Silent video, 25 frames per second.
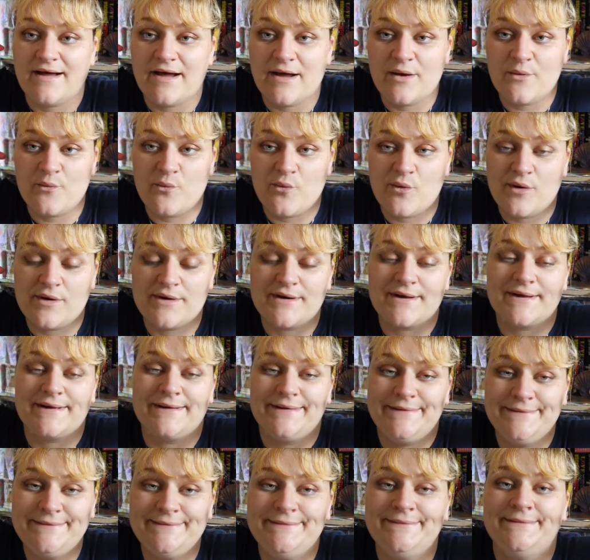I
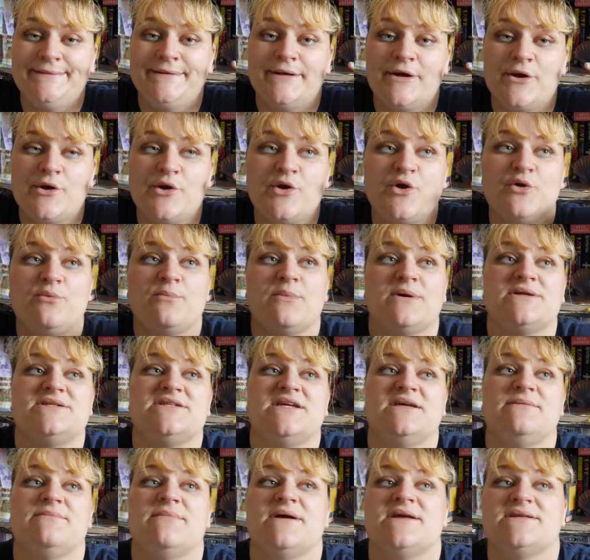wanna know who my
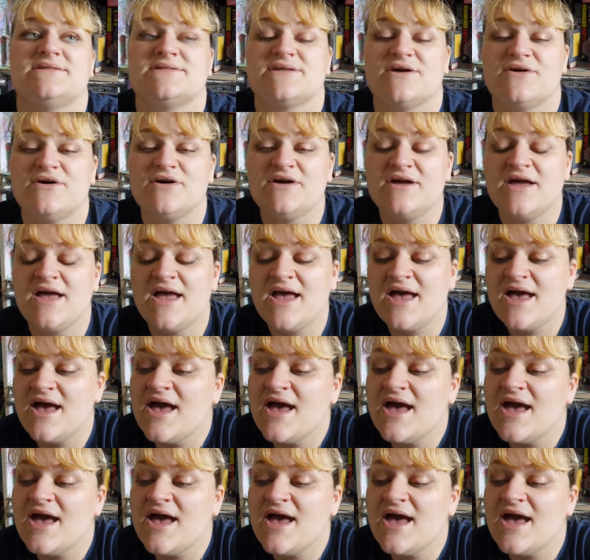teammates are.